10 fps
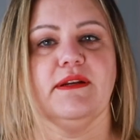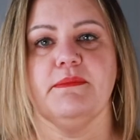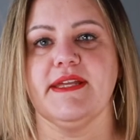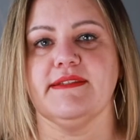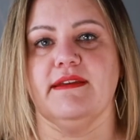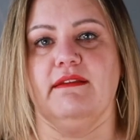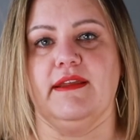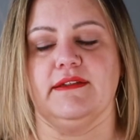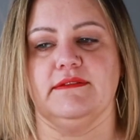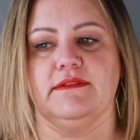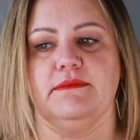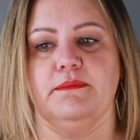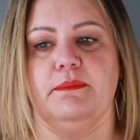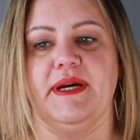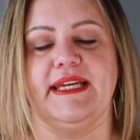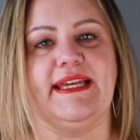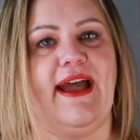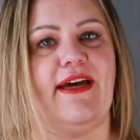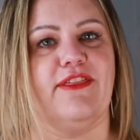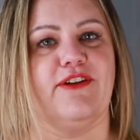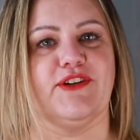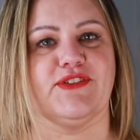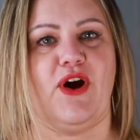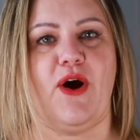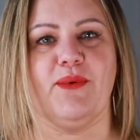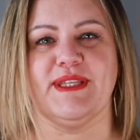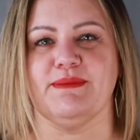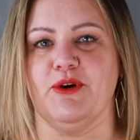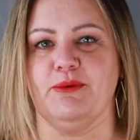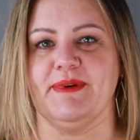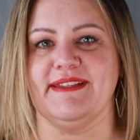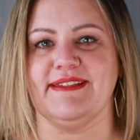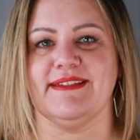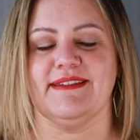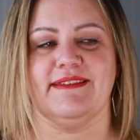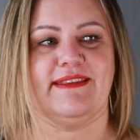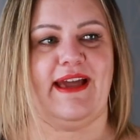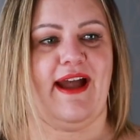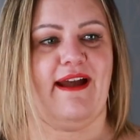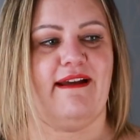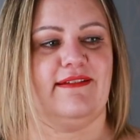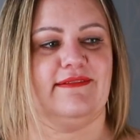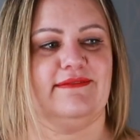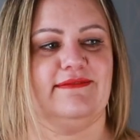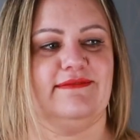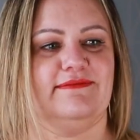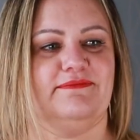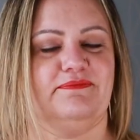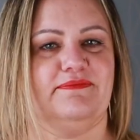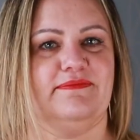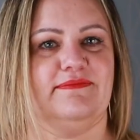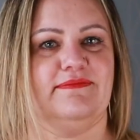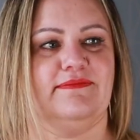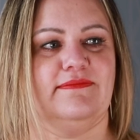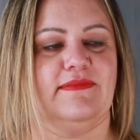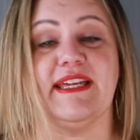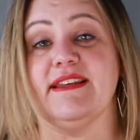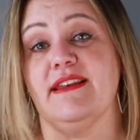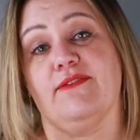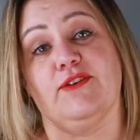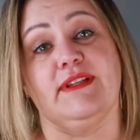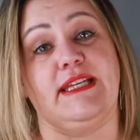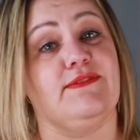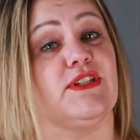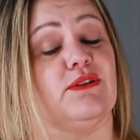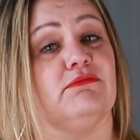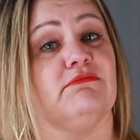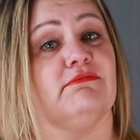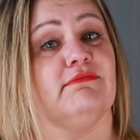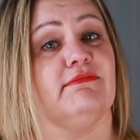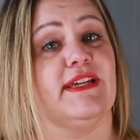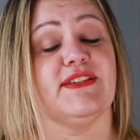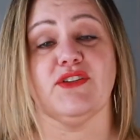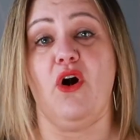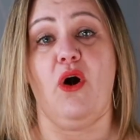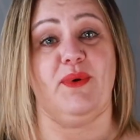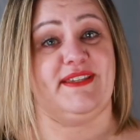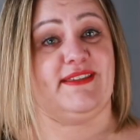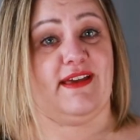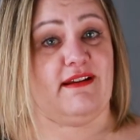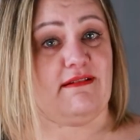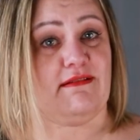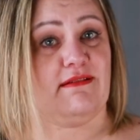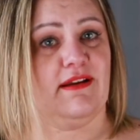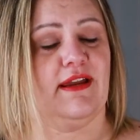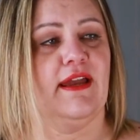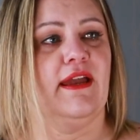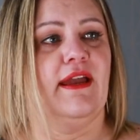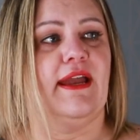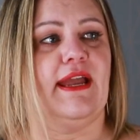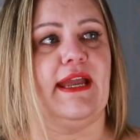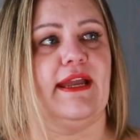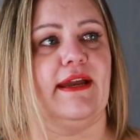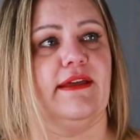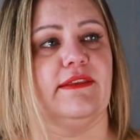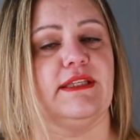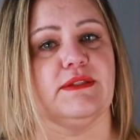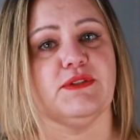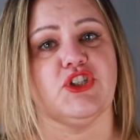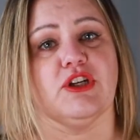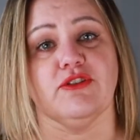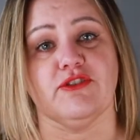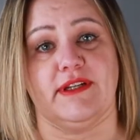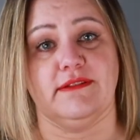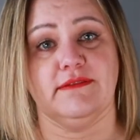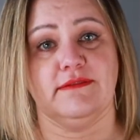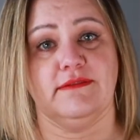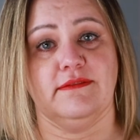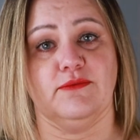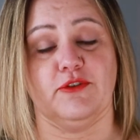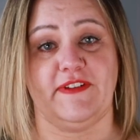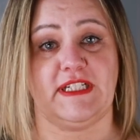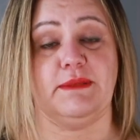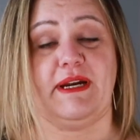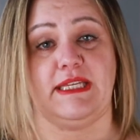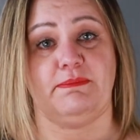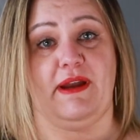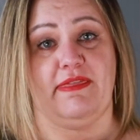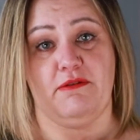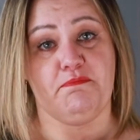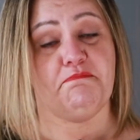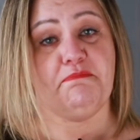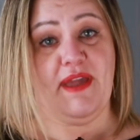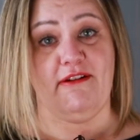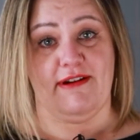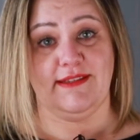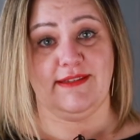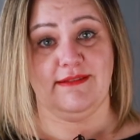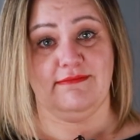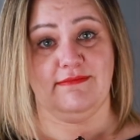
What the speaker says: immense healing, but yet there's always moments that it never leaves you. It's always there. And these children were victimized by their parents.